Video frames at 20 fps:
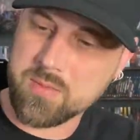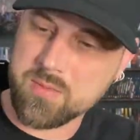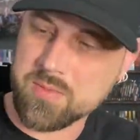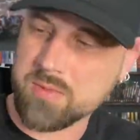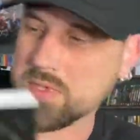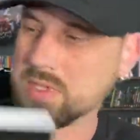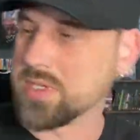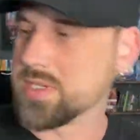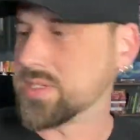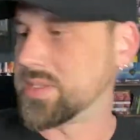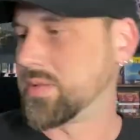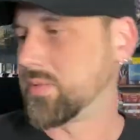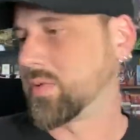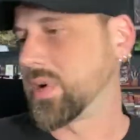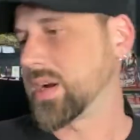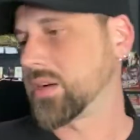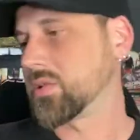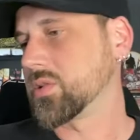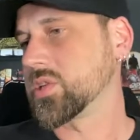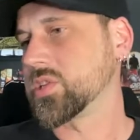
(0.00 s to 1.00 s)
to... Is the
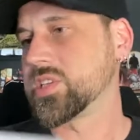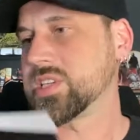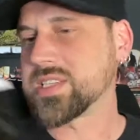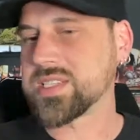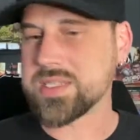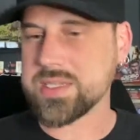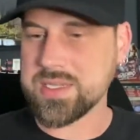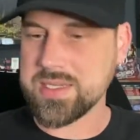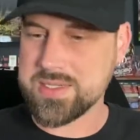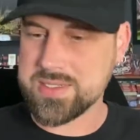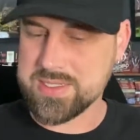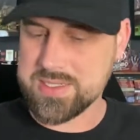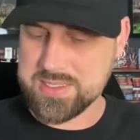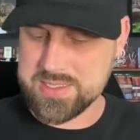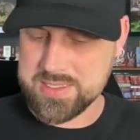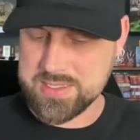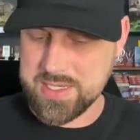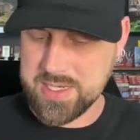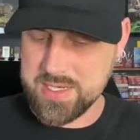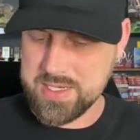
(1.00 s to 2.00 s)
record just
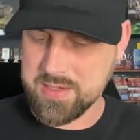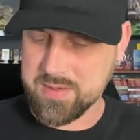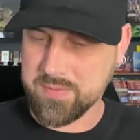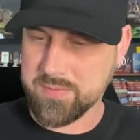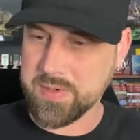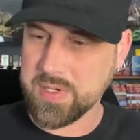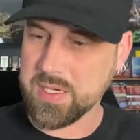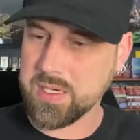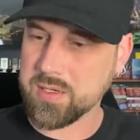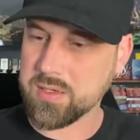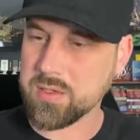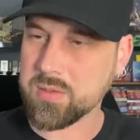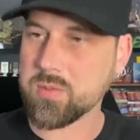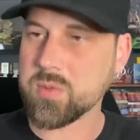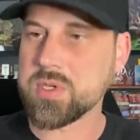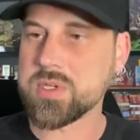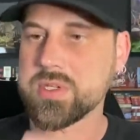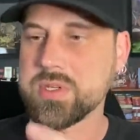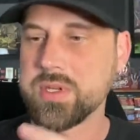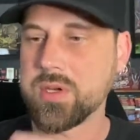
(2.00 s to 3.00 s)
inside of here?
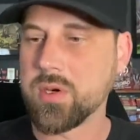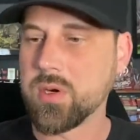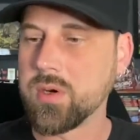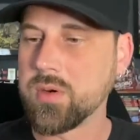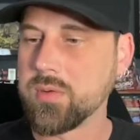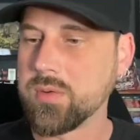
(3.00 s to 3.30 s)
Where's it?